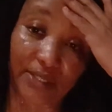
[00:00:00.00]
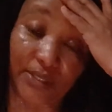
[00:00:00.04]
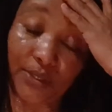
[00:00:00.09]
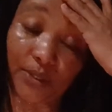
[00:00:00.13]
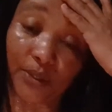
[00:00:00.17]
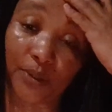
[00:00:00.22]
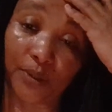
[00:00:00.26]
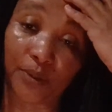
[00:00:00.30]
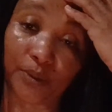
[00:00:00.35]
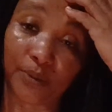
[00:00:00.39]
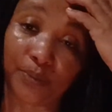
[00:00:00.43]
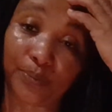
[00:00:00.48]

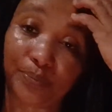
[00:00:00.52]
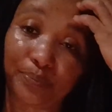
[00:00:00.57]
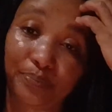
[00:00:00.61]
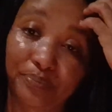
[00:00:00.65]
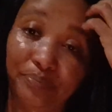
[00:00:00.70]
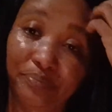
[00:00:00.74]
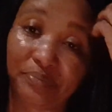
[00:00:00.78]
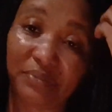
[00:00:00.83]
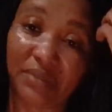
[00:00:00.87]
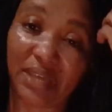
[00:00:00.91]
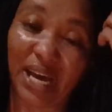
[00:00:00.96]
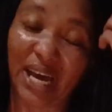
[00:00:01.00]
So
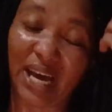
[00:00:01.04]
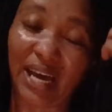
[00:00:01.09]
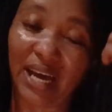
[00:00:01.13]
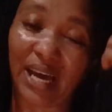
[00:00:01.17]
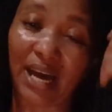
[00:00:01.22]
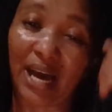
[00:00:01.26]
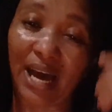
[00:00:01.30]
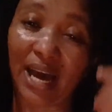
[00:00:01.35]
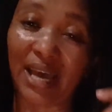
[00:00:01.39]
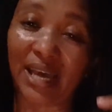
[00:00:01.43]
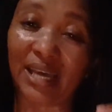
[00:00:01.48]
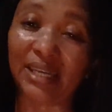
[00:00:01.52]

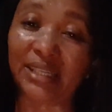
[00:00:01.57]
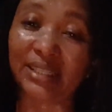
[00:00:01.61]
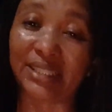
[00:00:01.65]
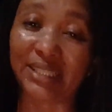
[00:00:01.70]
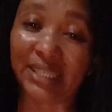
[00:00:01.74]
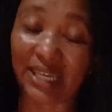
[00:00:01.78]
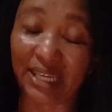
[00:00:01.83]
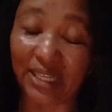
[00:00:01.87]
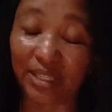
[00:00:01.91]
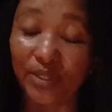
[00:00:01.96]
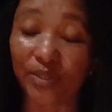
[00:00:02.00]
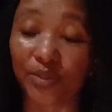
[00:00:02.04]
I
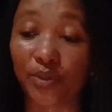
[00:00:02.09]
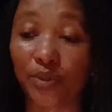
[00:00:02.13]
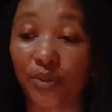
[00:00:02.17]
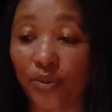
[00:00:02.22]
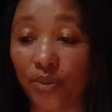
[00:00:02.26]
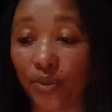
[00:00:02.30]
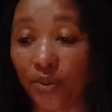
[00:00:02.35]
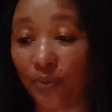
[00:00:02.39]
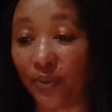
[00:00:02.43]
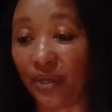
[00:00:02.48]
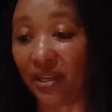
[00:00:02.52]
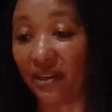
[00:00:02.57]
tend to
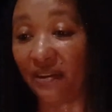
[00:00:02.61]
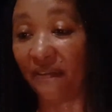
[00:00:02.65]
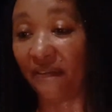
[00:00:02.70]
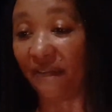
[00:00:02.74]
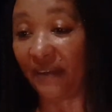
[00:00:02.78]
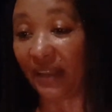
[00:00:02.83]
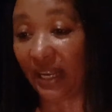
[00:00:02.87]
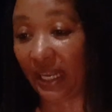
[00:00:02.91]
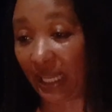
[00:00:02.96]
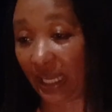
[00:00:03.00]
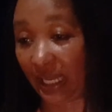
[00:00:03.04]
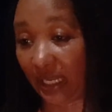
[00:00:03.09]
go with the
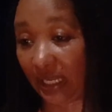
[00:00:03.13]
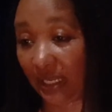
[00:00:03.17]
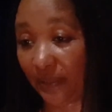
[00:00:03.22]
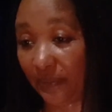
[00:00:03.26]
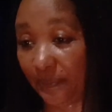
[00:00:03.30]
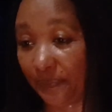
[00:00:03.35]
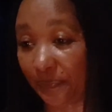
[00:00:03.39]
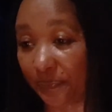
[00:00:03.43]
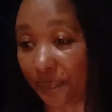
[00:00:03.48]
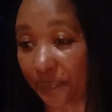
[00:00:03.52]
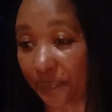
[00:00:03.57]
villain.